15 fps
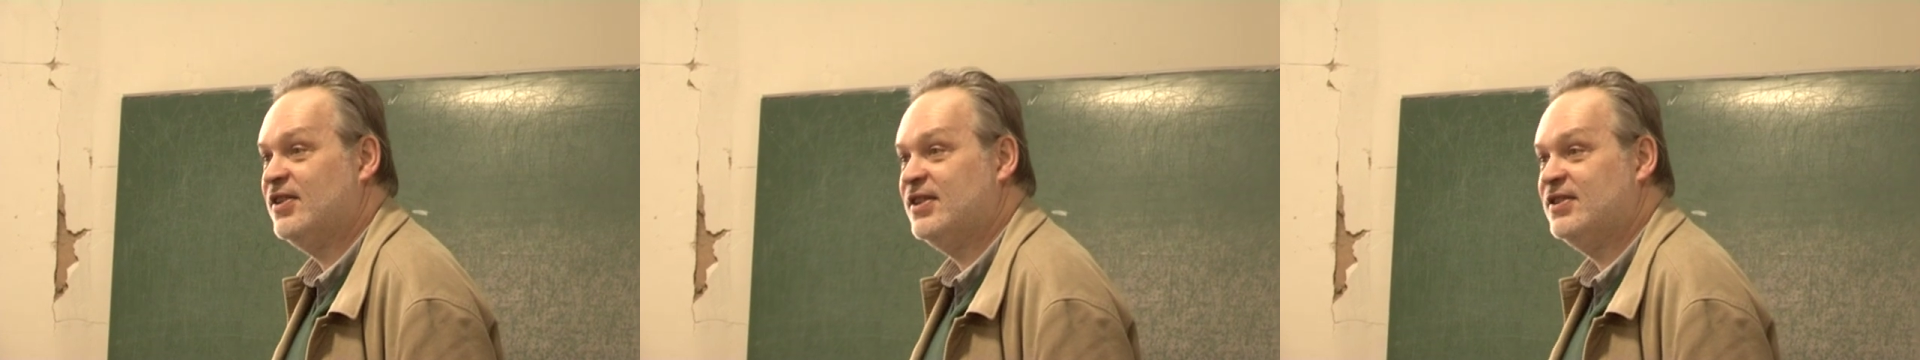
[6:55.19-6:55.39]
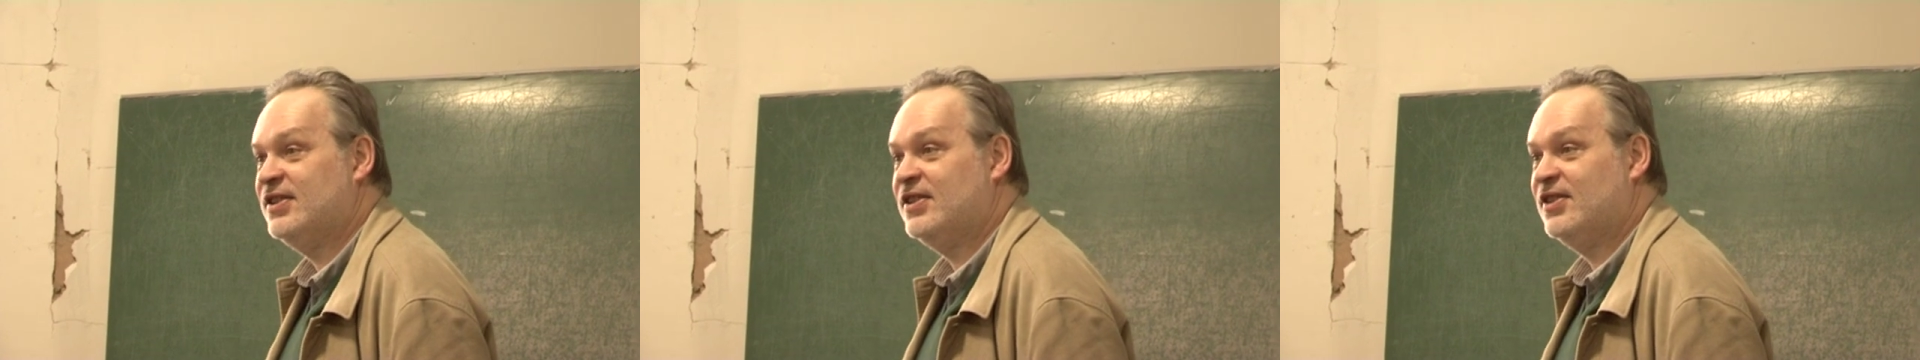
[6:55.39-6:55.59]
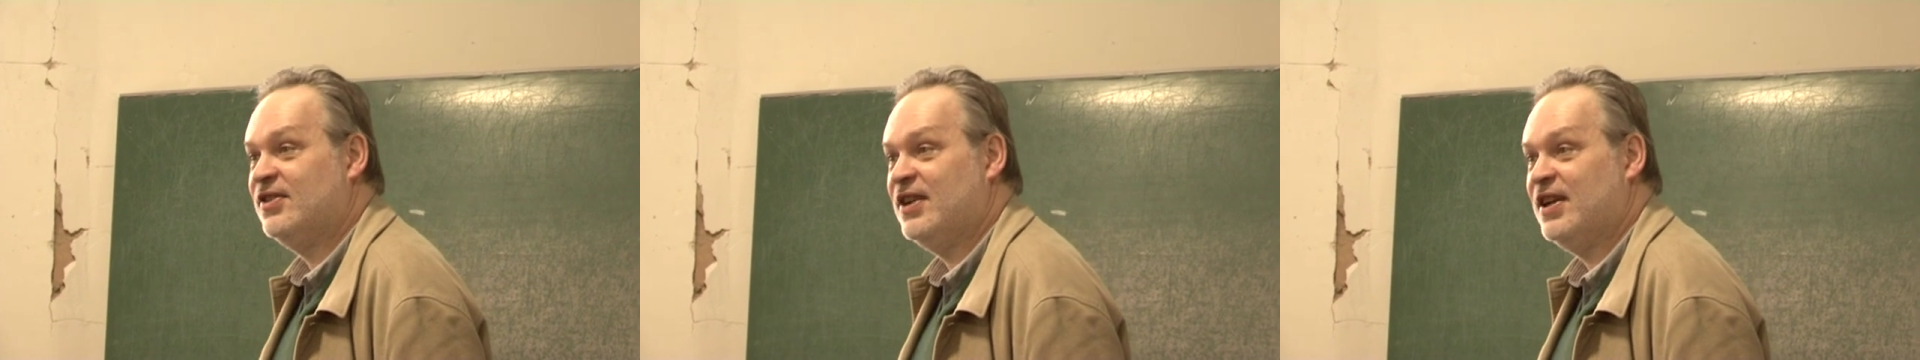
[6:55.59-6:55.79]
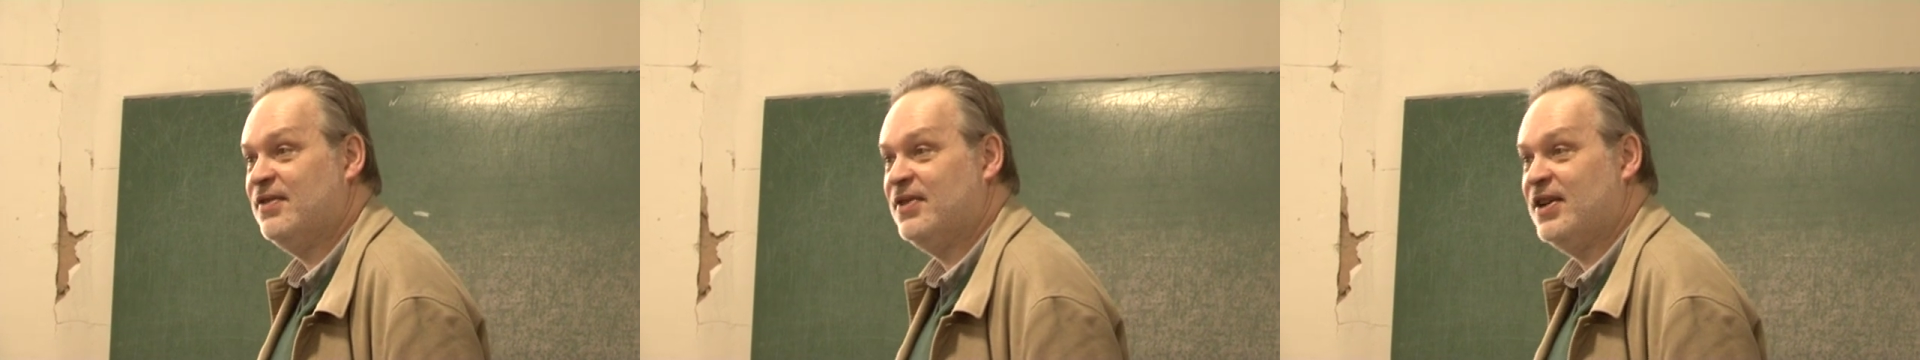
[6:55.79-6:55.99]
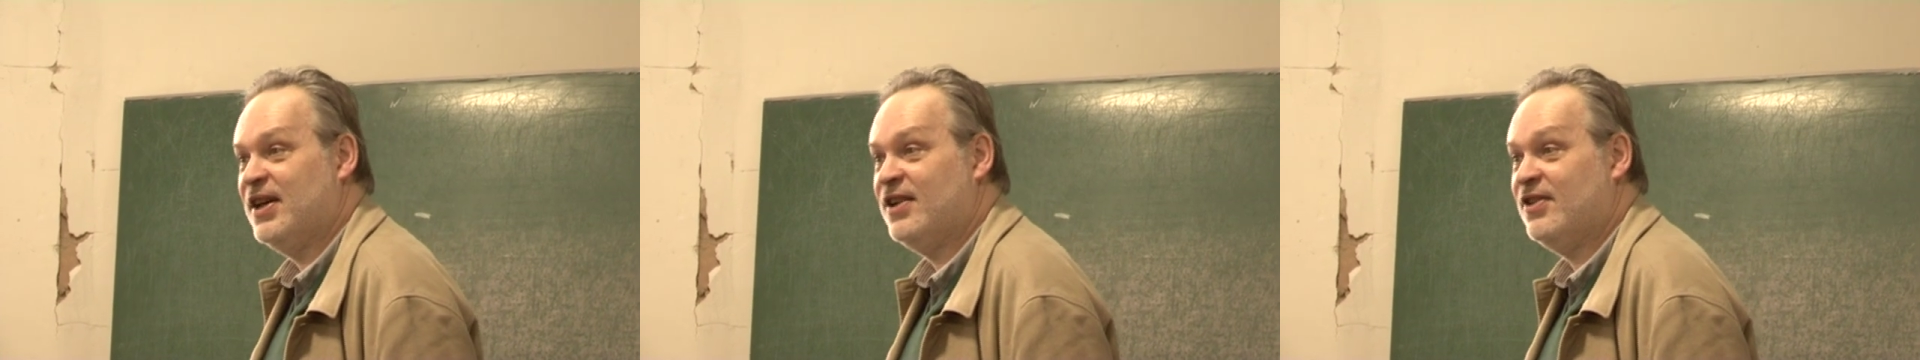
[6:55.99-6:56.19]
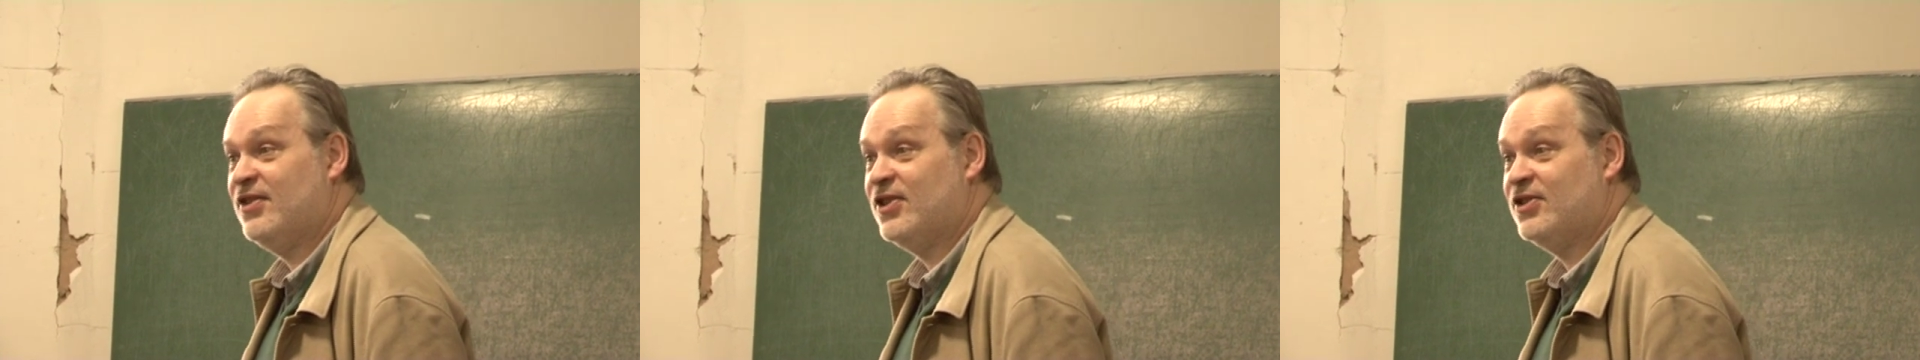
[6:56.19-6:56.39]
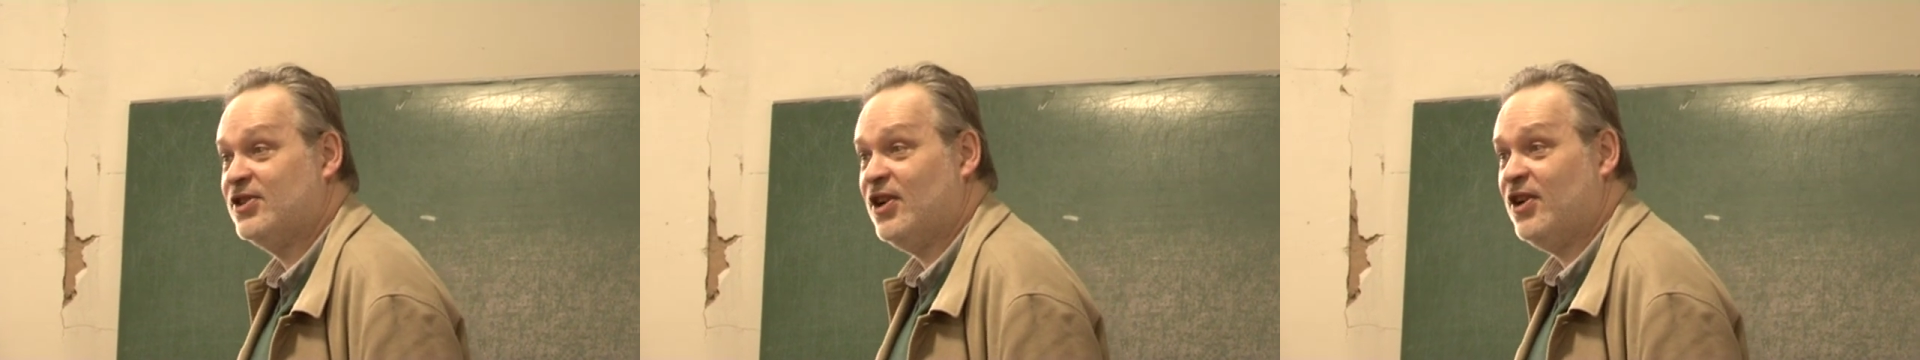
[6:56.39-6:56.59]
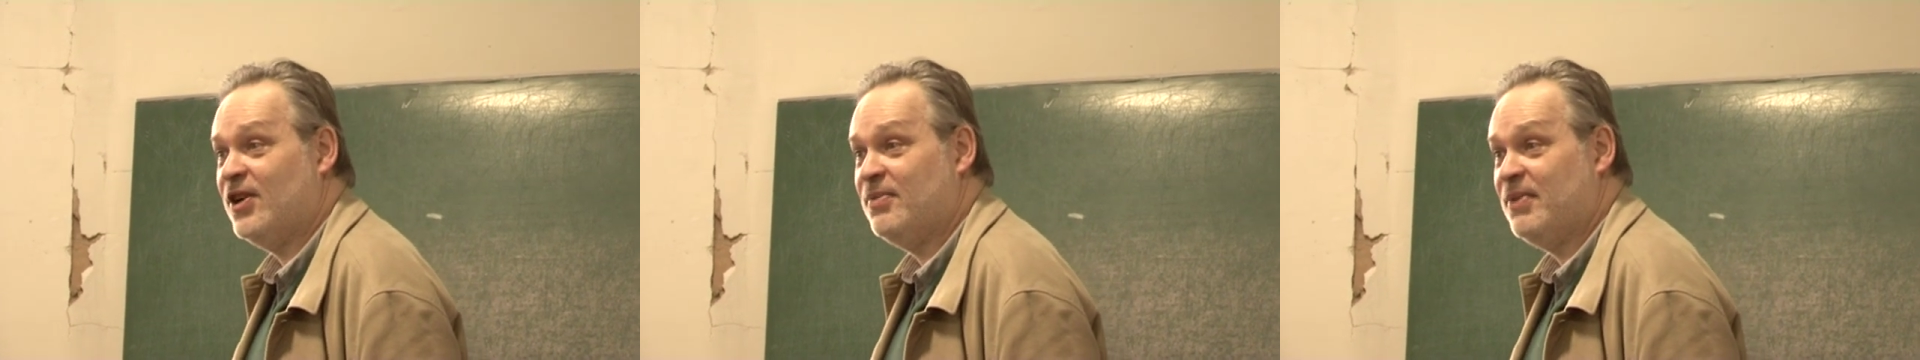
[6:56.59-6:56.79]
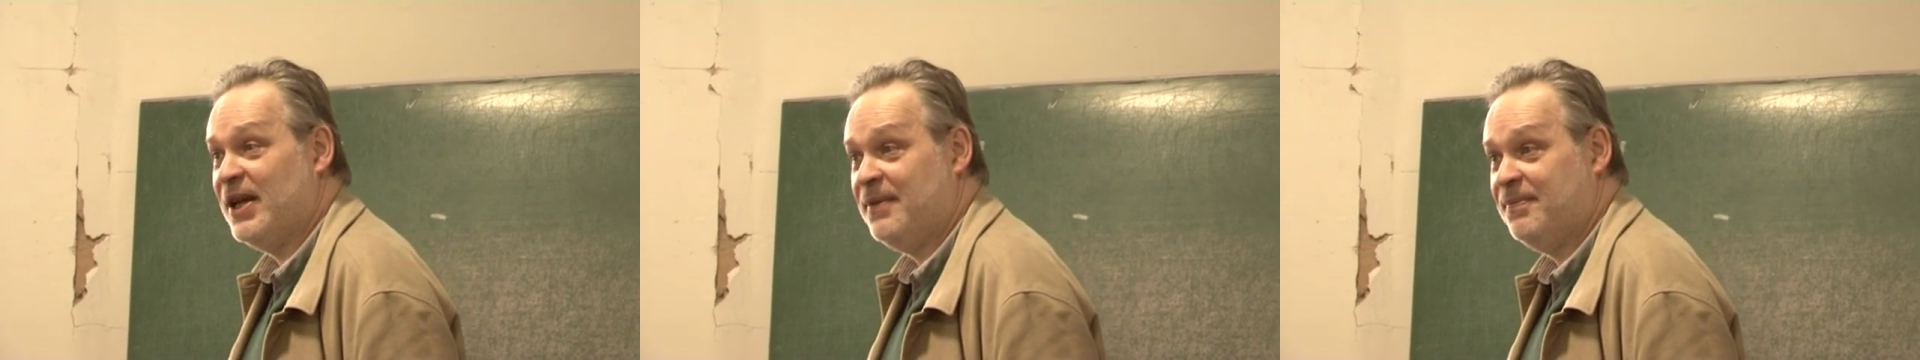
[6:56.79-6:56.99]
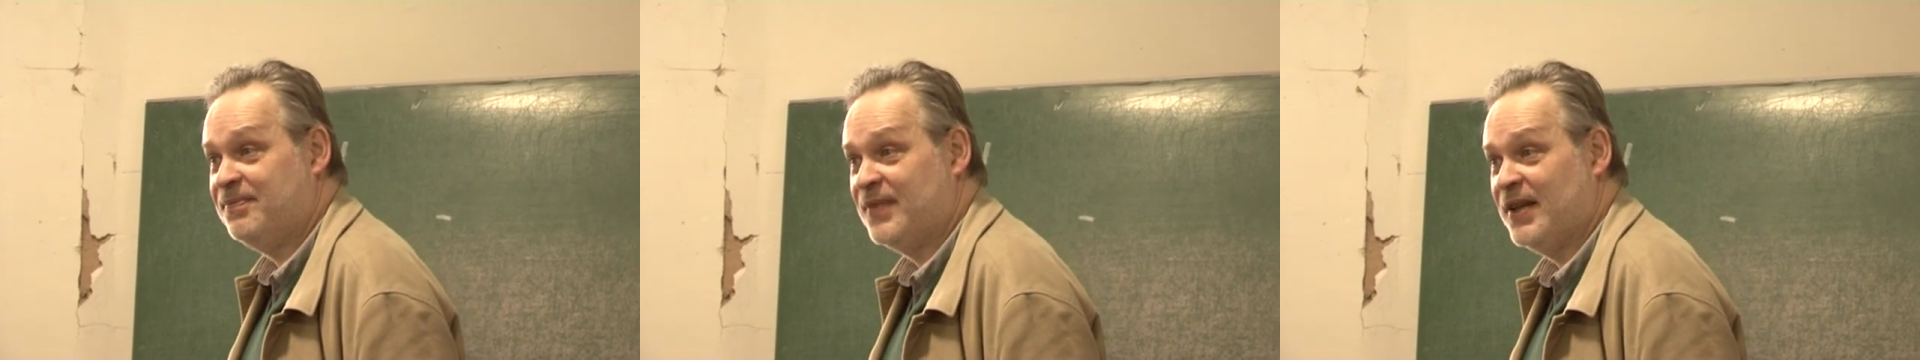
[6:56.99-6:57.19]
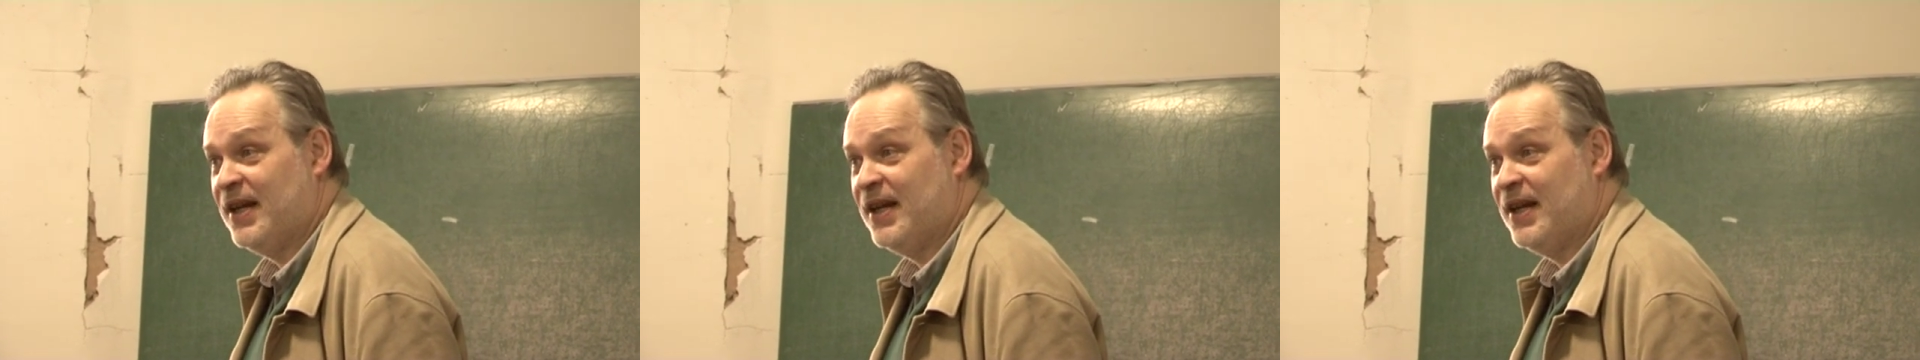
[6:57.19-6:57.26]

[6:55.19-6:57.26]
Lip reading: so there's a degree of learner autonomy